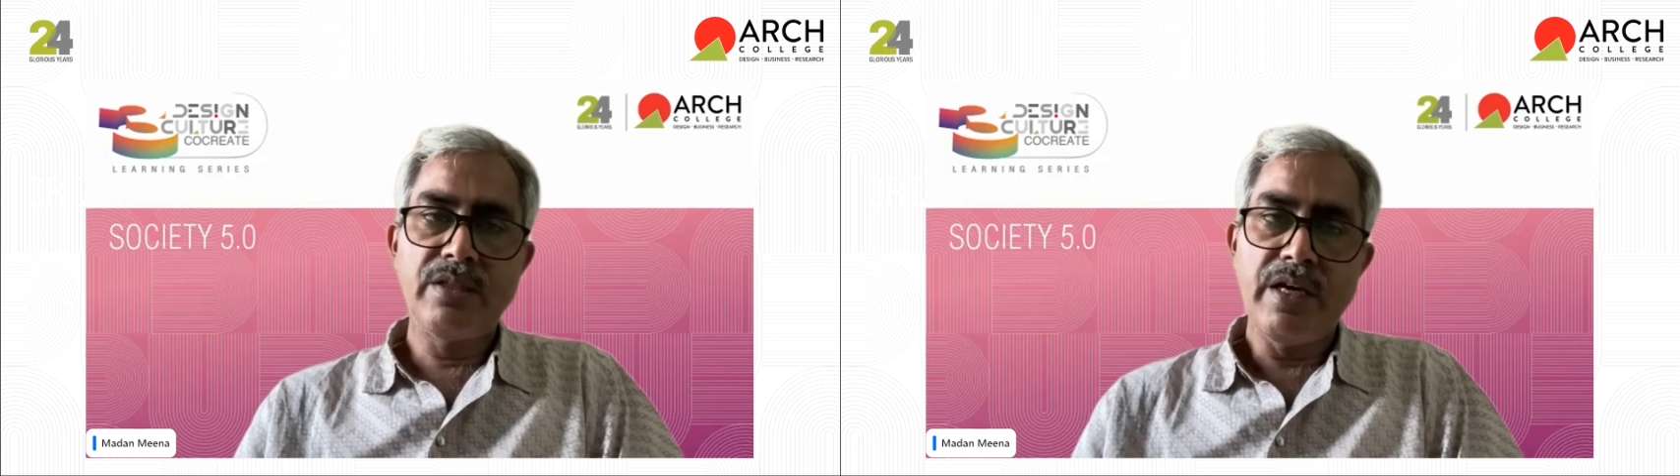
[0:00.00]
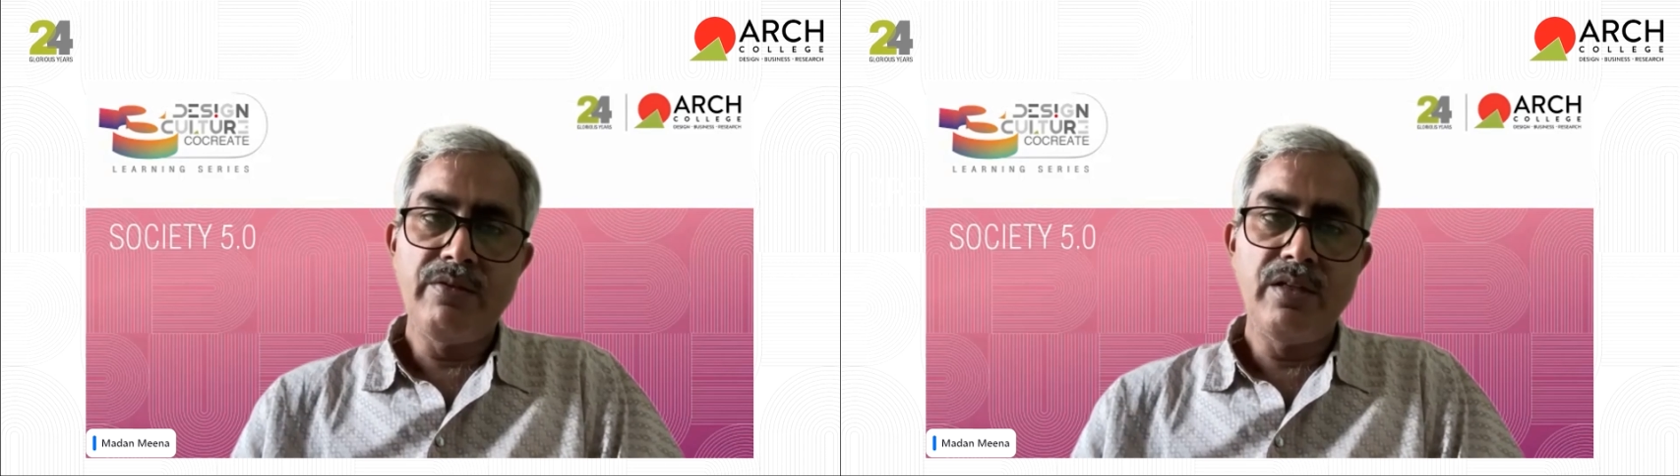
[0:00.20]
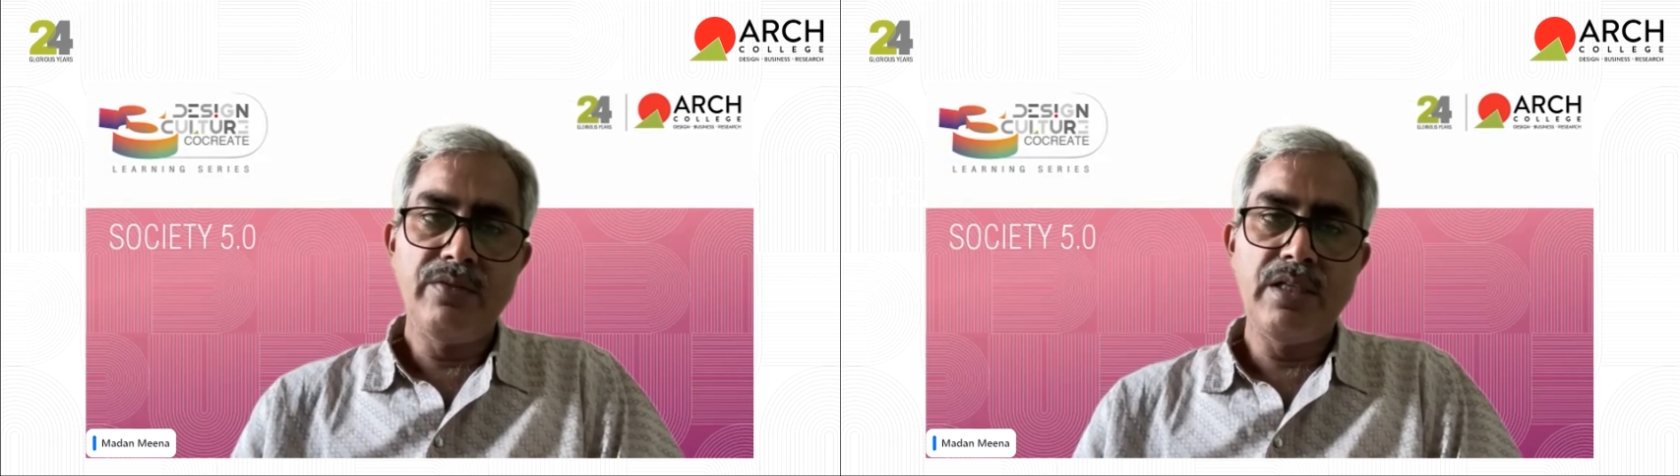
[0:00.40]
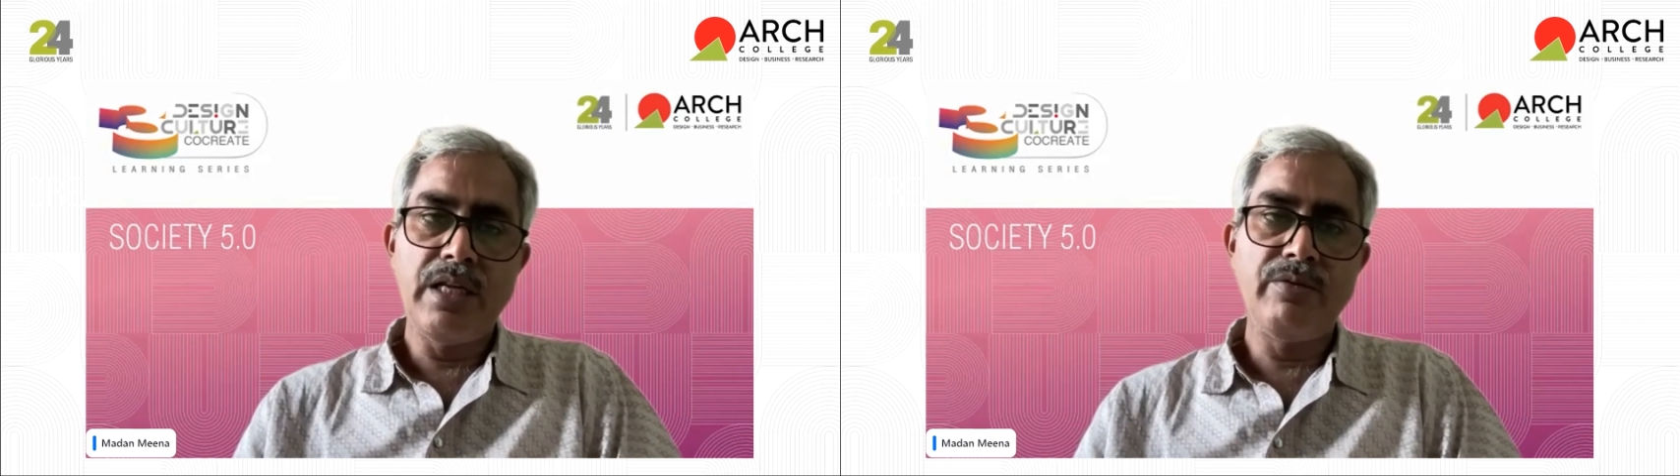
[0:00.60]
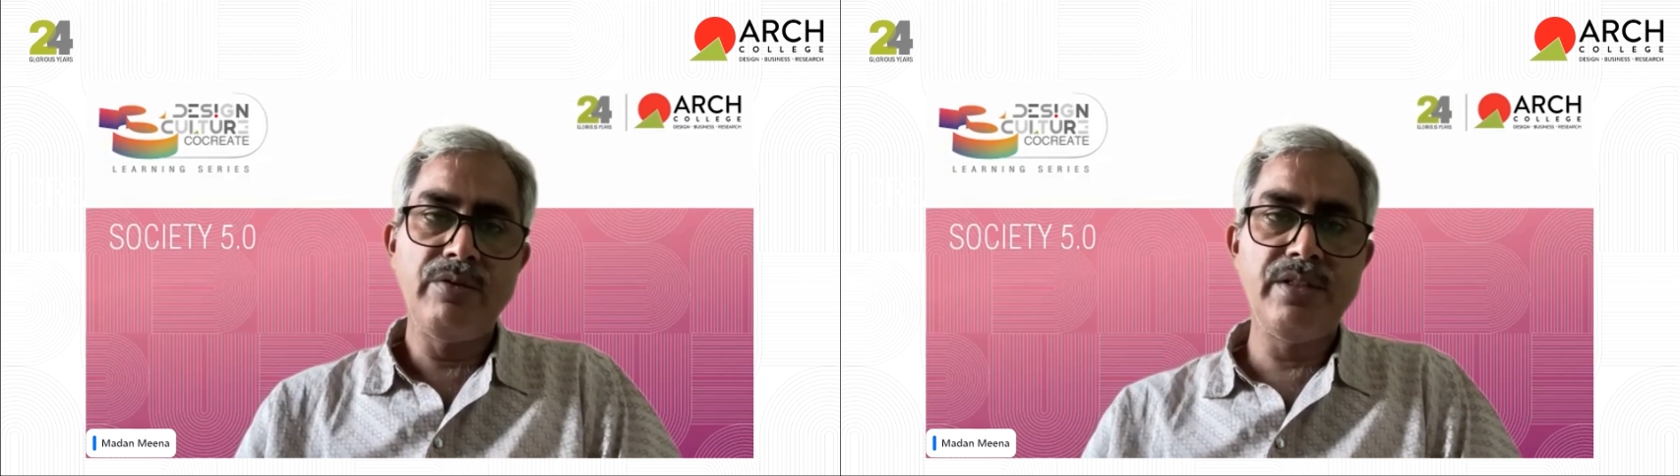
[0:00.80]
survival of the
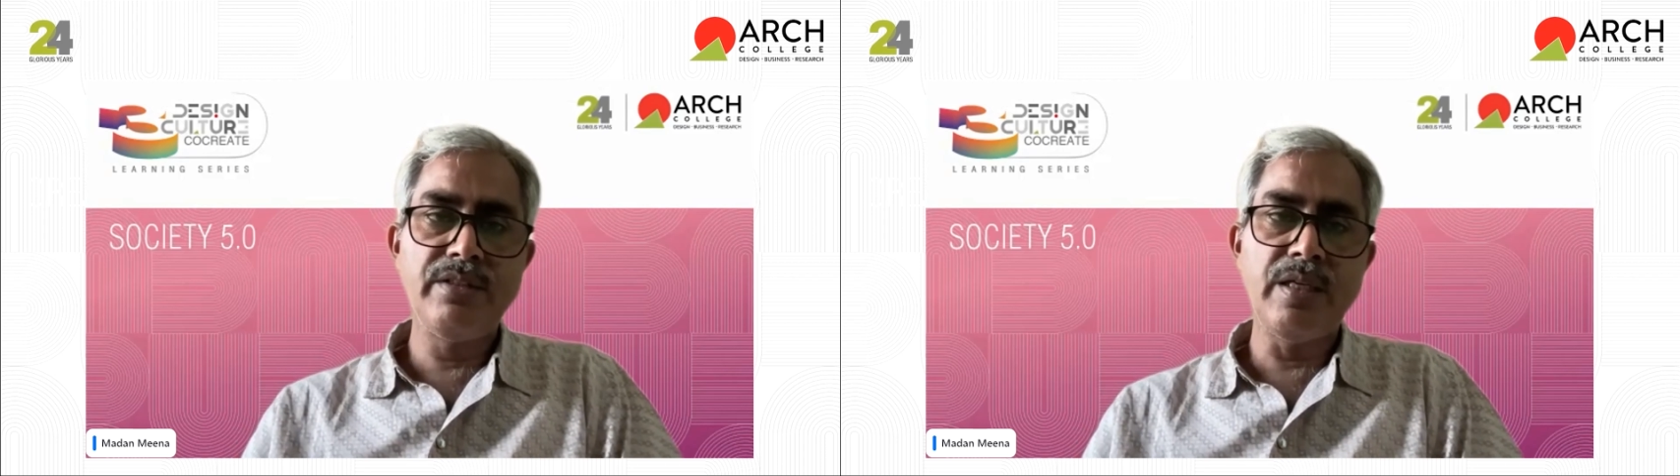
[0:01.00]
languages,